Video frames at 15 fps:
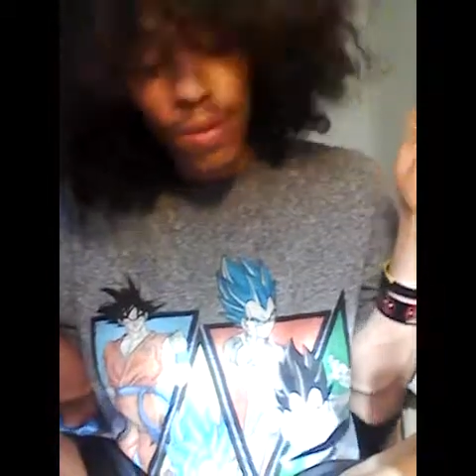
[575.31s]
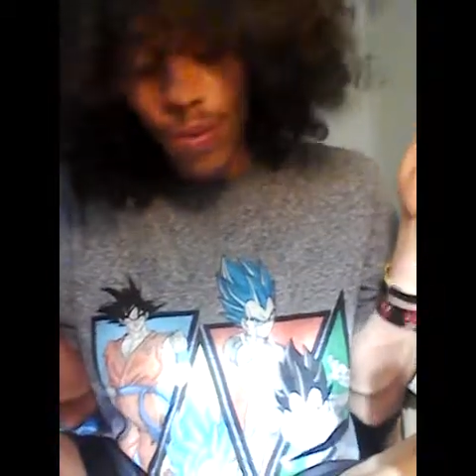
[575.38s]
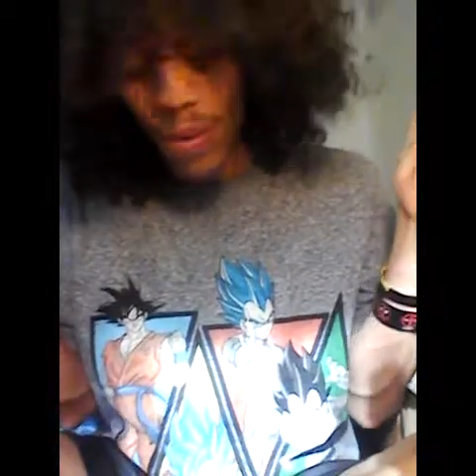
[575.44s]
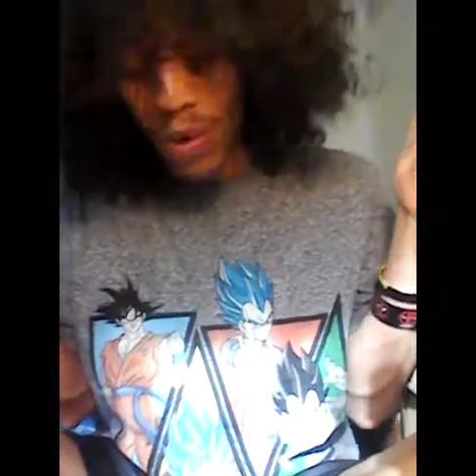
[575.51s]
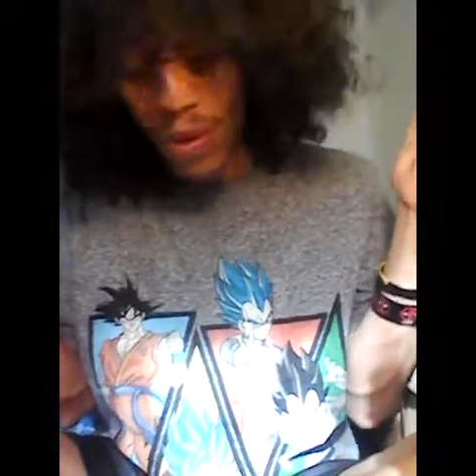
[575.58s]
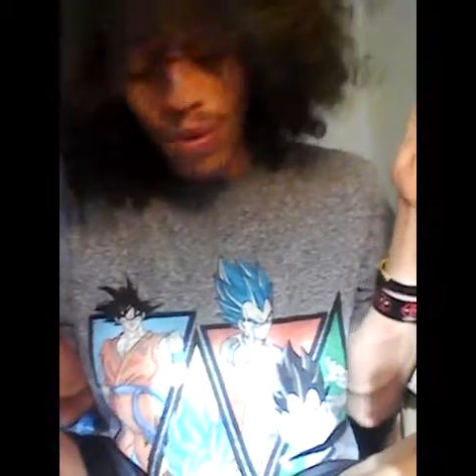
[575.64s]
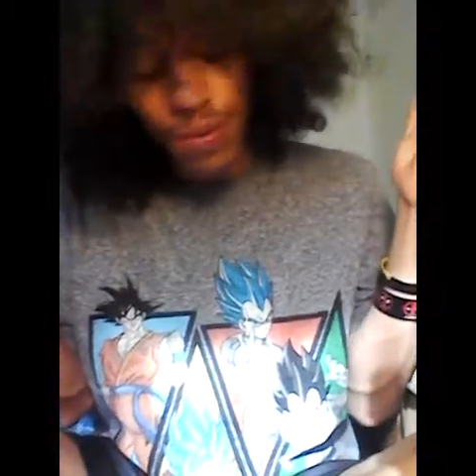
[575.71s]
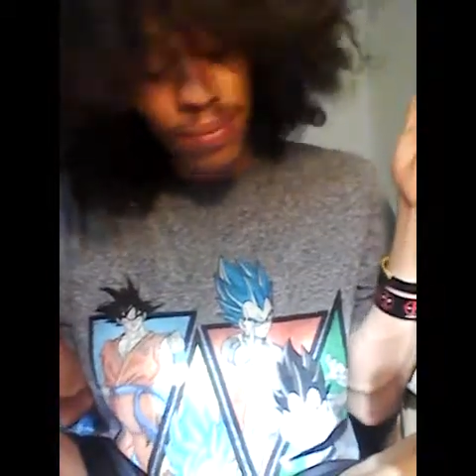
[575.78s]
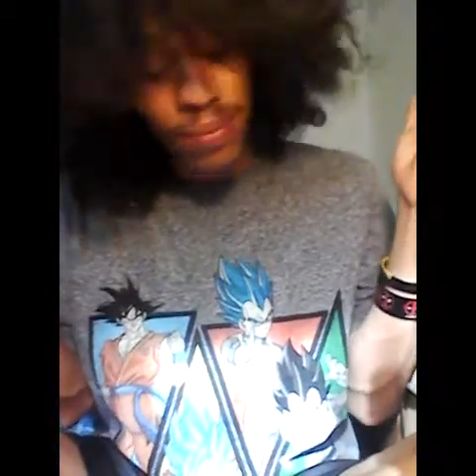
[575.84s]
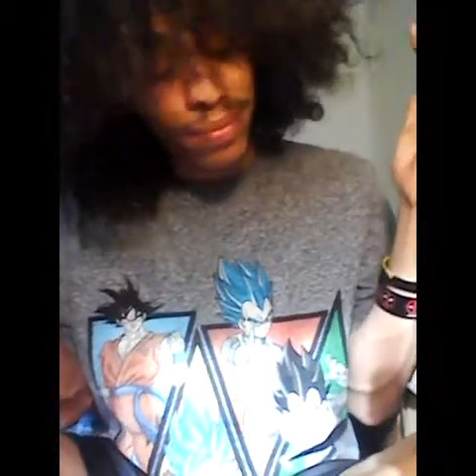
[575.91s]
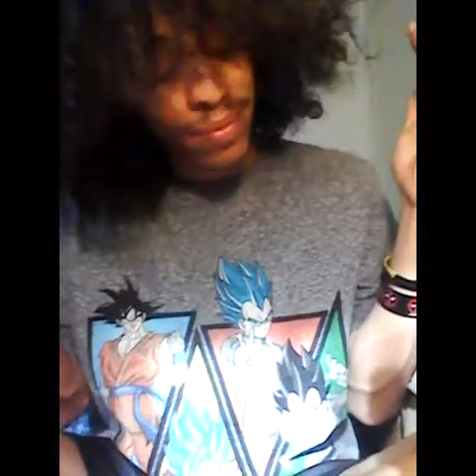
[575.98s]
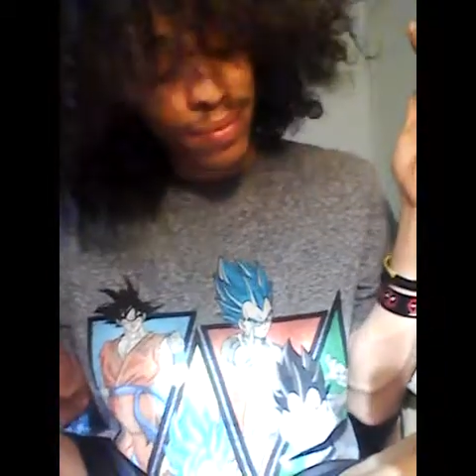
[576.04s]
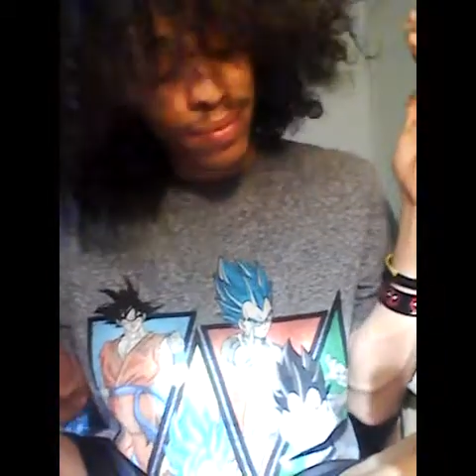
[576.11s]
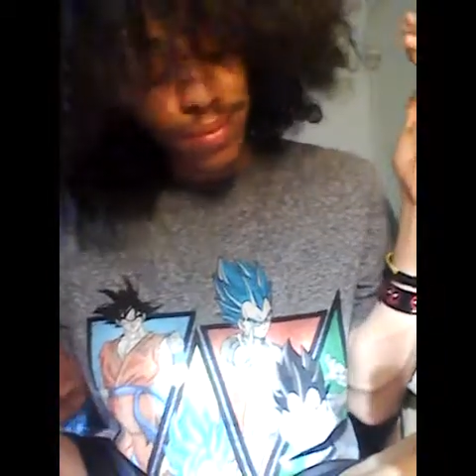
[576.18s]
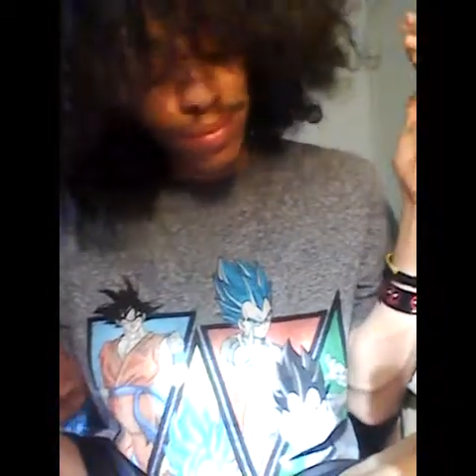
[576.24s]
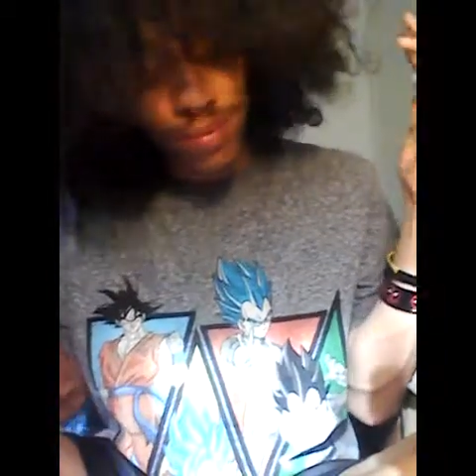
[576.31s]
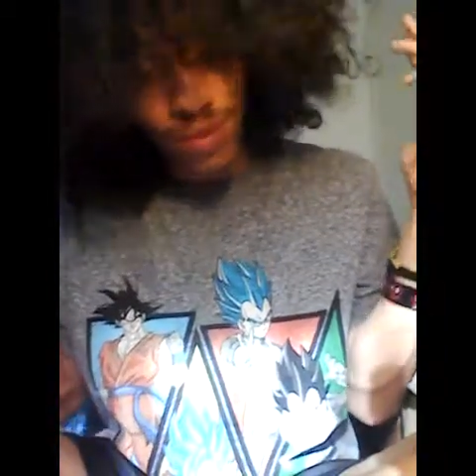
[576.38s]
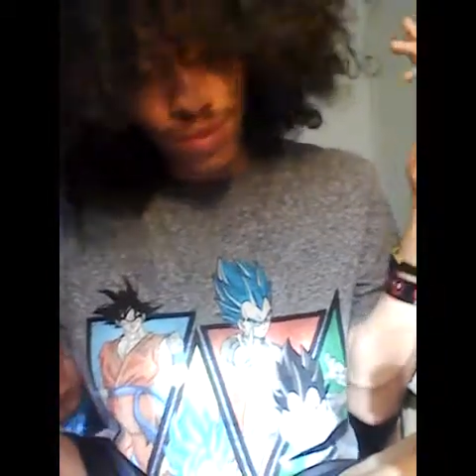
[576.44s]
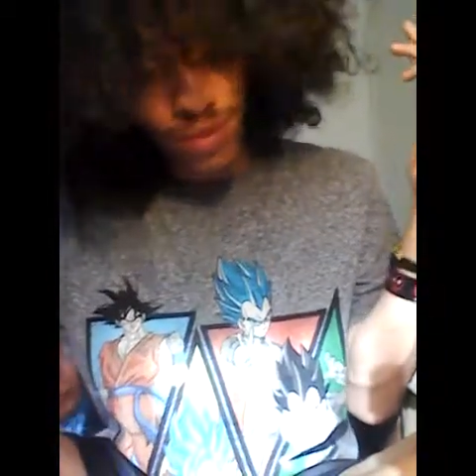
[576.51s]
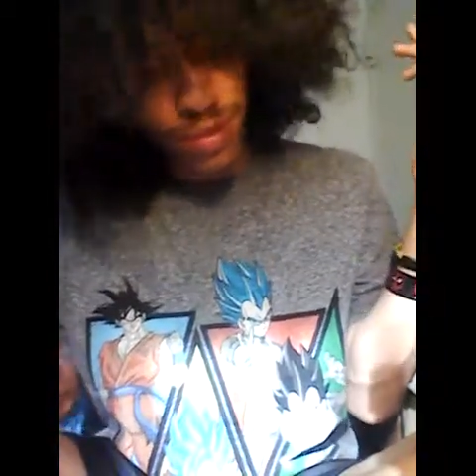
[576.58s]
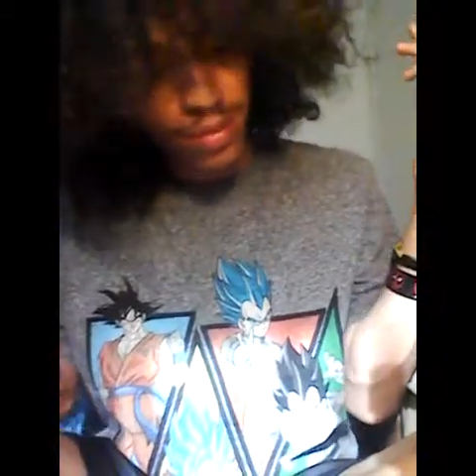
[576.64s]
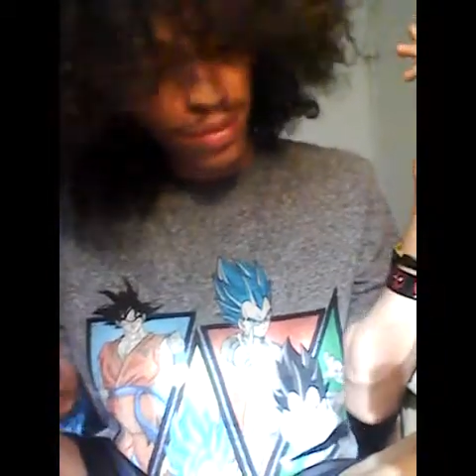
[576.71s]
Well,
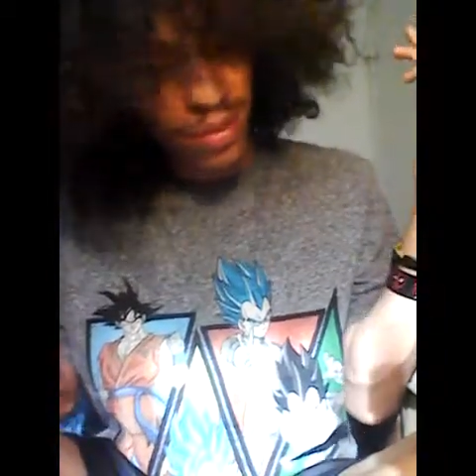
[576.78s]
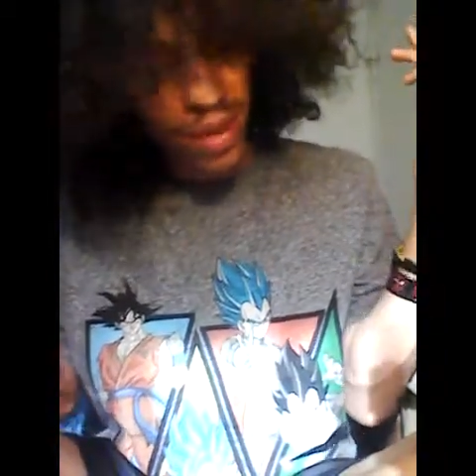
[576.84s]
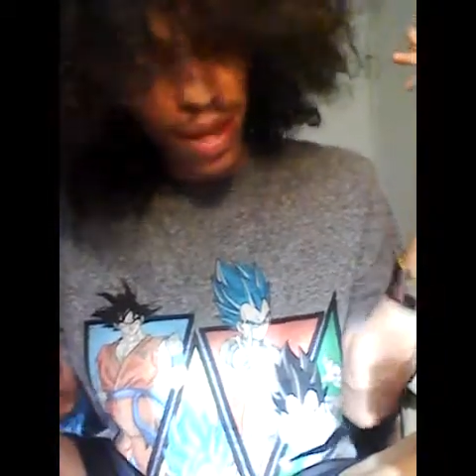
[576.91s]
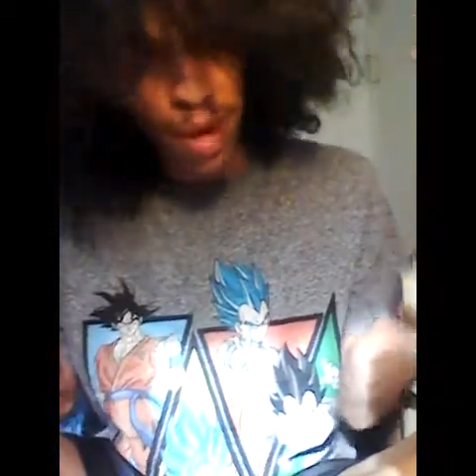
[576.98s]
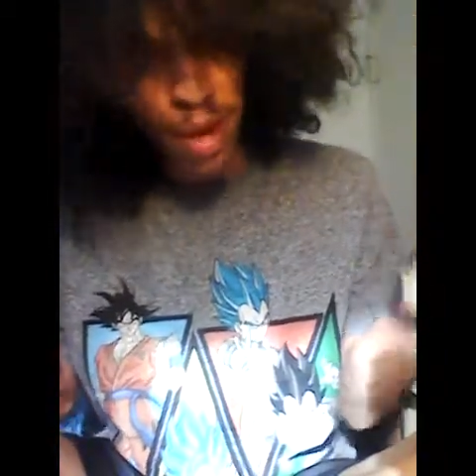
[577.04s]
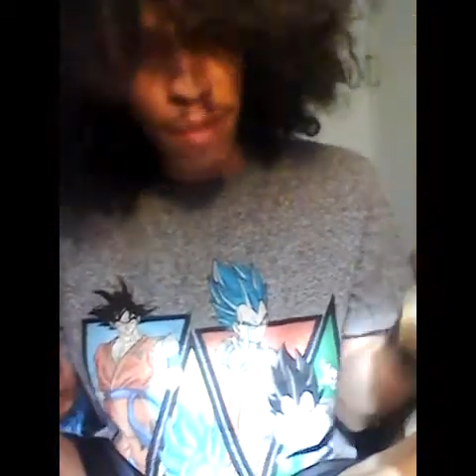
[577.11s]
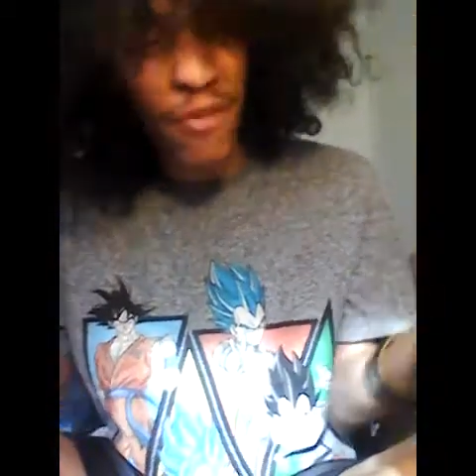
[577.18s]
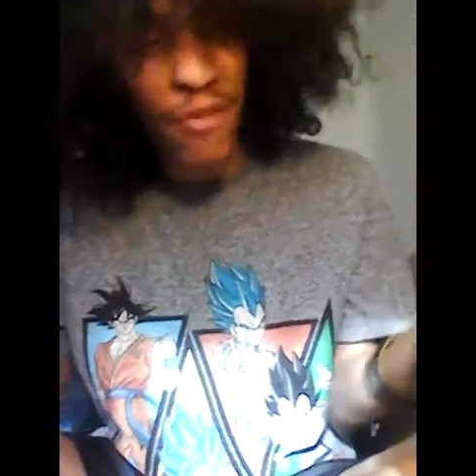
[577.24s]
him